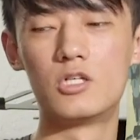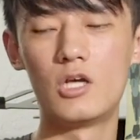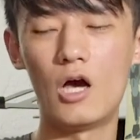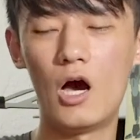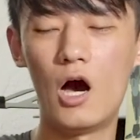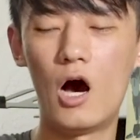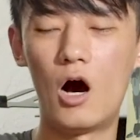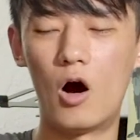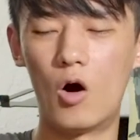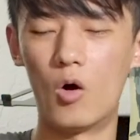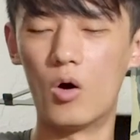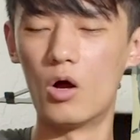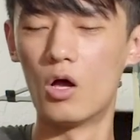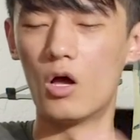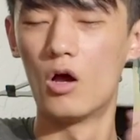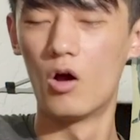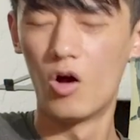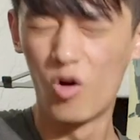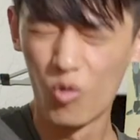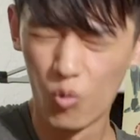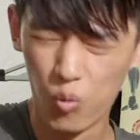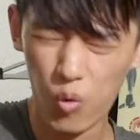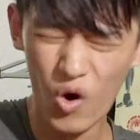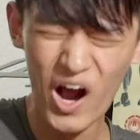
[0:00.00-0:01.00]
Yo,
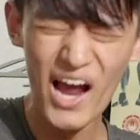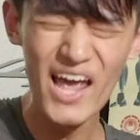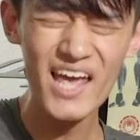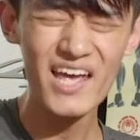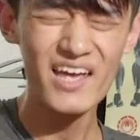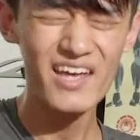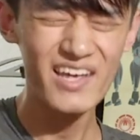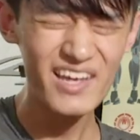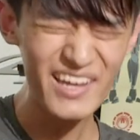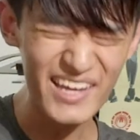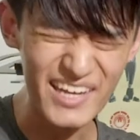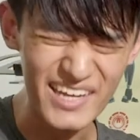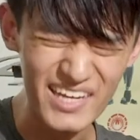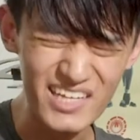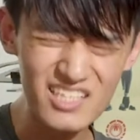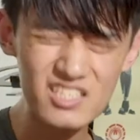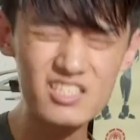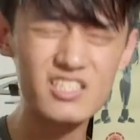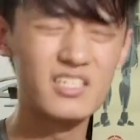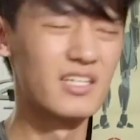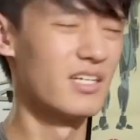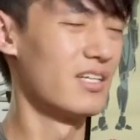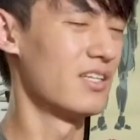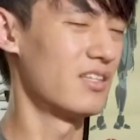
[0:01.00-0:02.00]
what
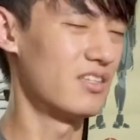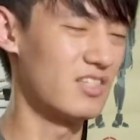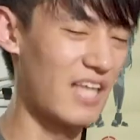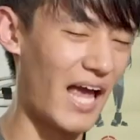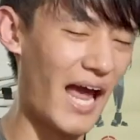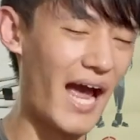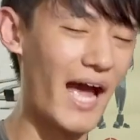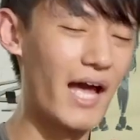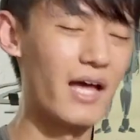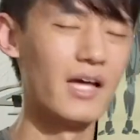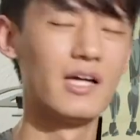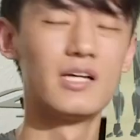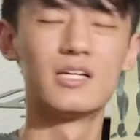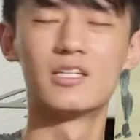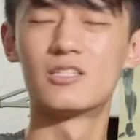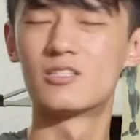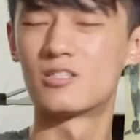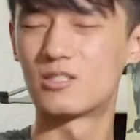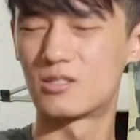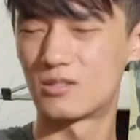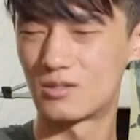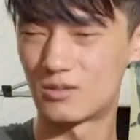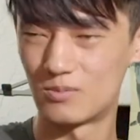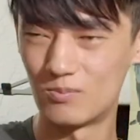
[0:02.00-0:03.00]
is that
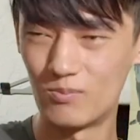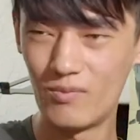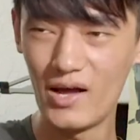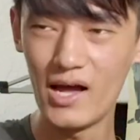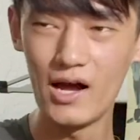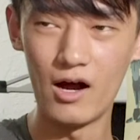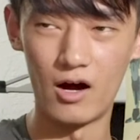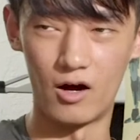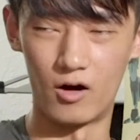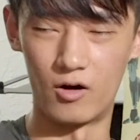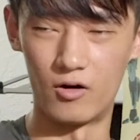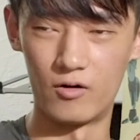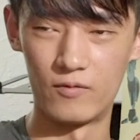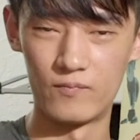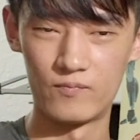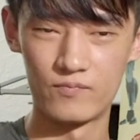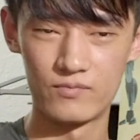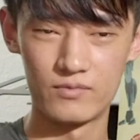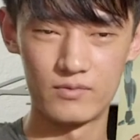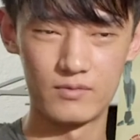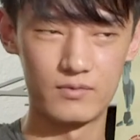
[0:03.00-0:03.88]
smell?